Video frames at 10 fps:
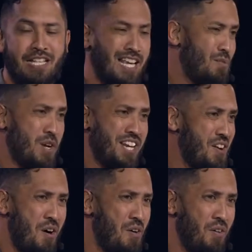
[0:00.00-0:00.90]
It's like, we
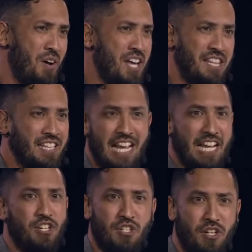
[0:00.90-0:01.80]
know that the
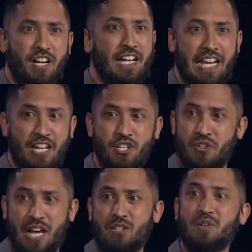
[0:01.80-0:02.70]
angels are going to catch
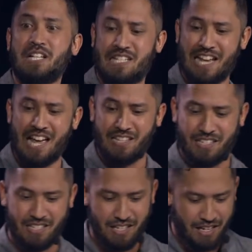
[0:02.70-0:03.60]
you. That's what it
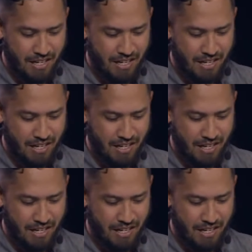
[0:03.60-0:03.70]
says.